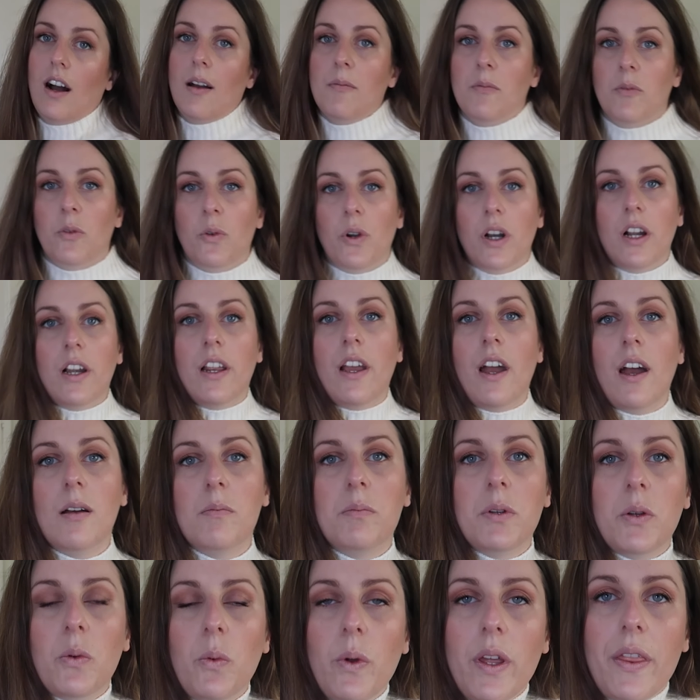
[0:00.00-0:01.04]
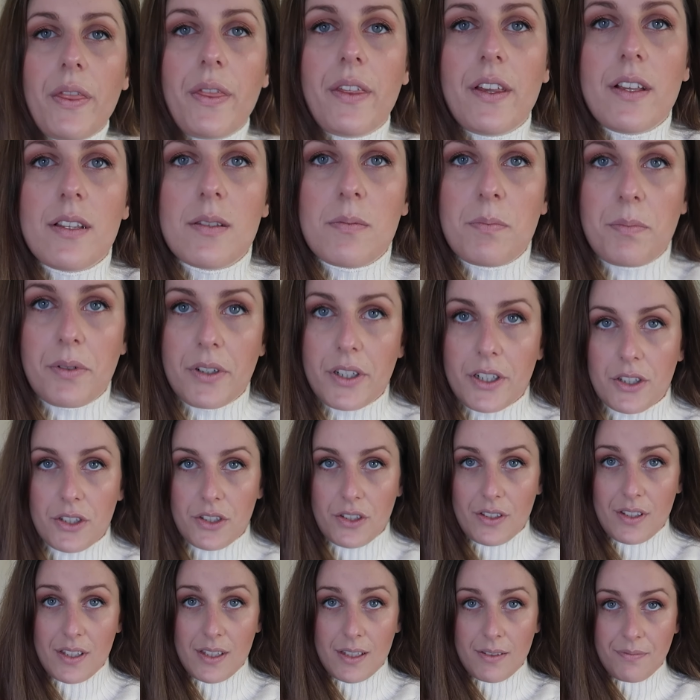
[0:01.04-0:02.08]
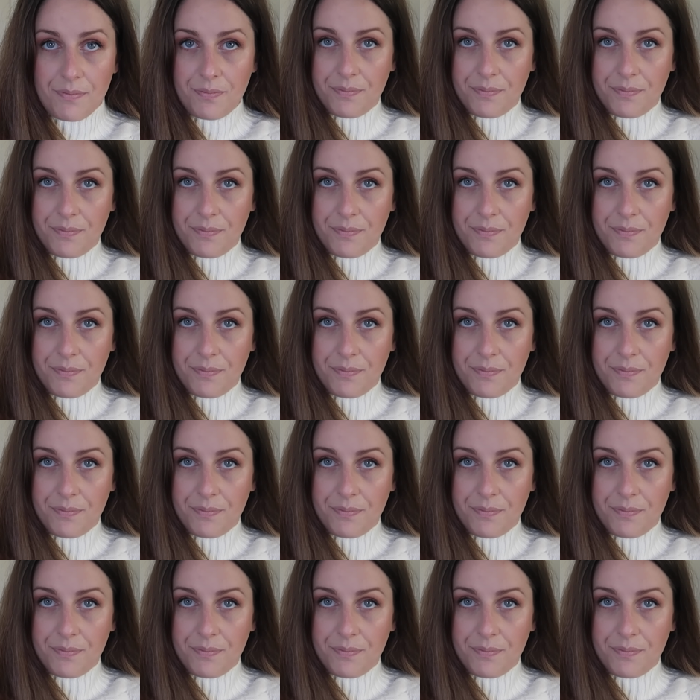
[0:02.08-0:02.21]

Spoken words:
I'm really happy with this purchase.